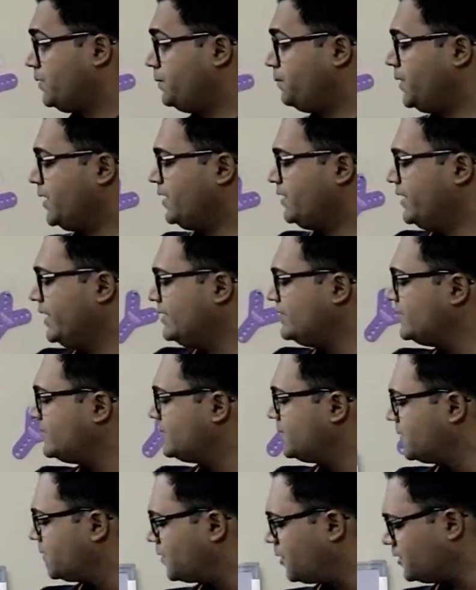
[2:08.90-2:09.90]
But this
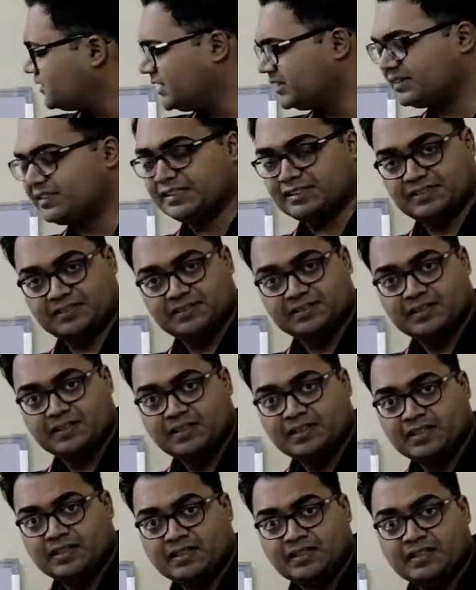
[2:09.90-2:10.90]
crosses this.
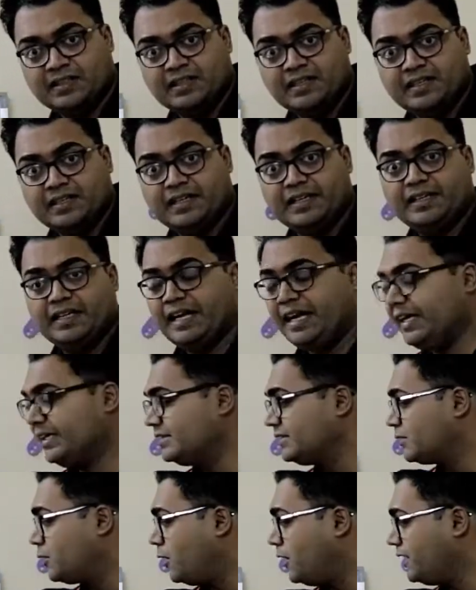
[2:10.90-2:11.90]
It
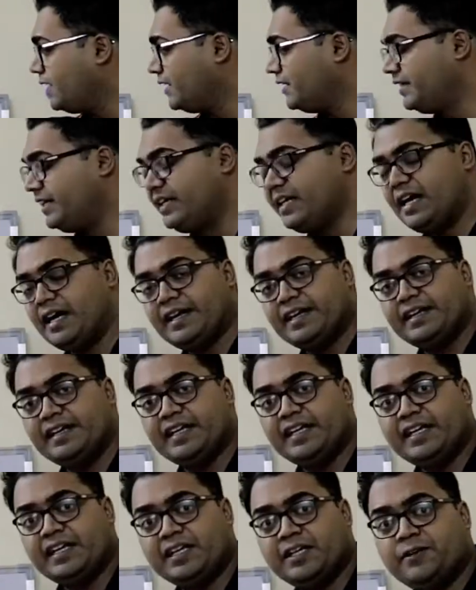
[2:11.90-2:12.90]
has got a
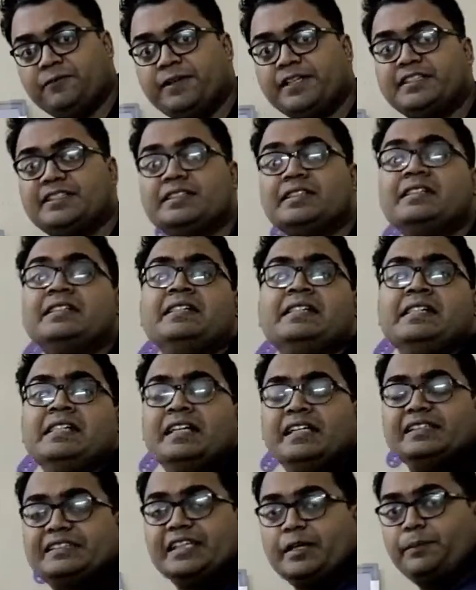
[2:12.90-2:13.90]
tRNA which
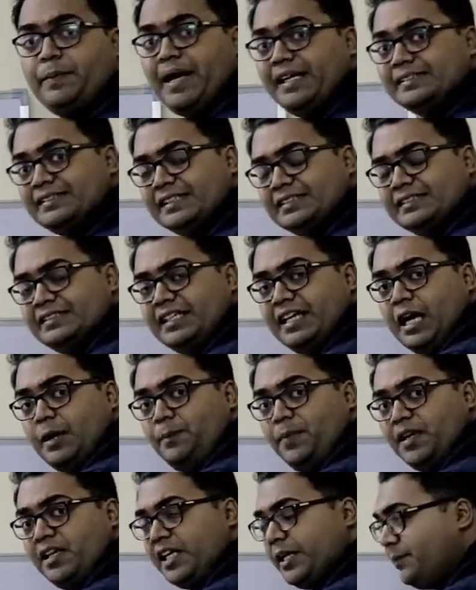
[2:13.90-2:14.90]
surpasses the
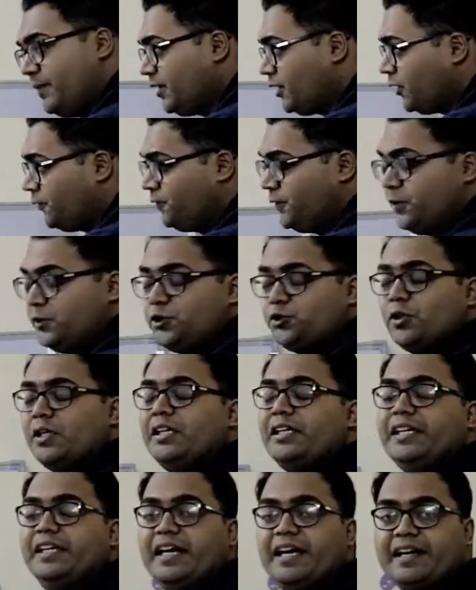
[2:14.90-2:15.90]
upper limit of usual
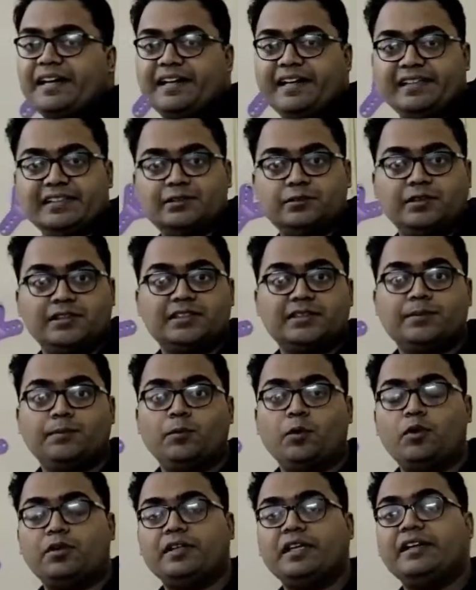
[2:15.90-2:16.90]
tRNA. So it's
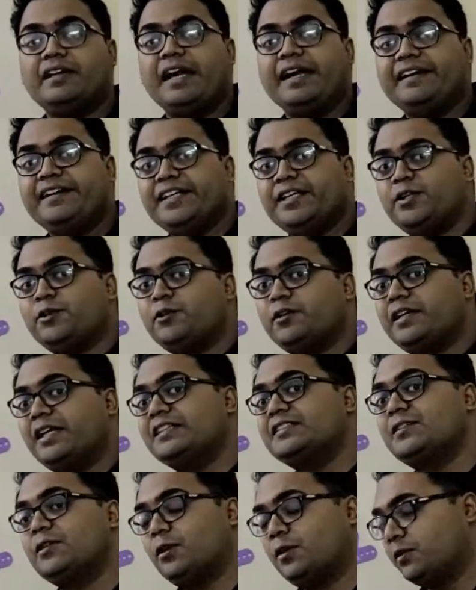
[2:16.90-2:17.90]
more than 90
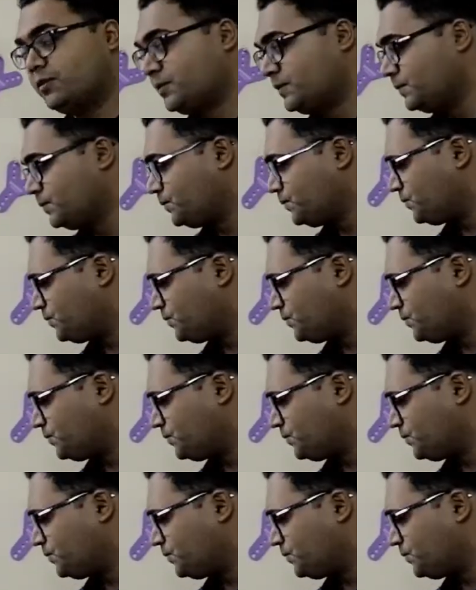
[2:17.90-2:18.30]
nucleotides long,